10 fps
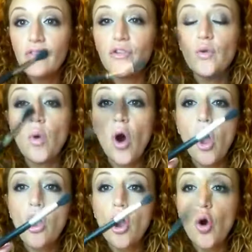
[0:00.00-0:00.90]
If you
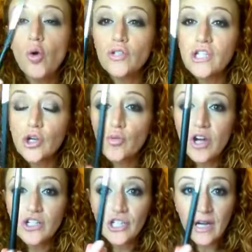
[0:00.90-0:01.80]
are holding your
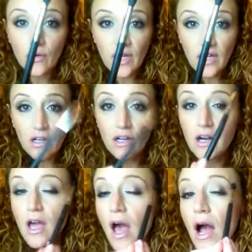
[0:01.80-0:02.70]
brush down
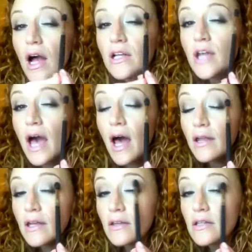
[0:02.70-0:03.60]
here and
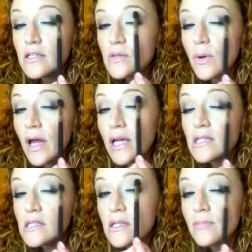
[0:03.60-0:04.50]
adding it this way,
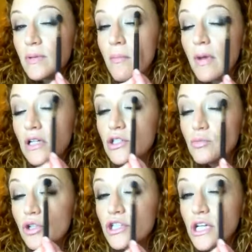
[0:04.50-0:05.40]
it's going to be
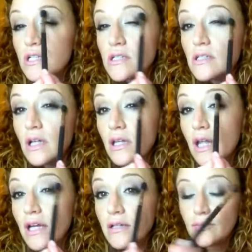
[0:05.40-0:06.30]
much more gentle and
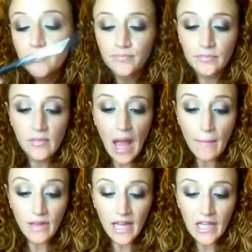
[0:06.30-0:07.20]
light
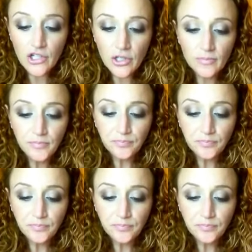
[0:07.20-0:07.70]
application.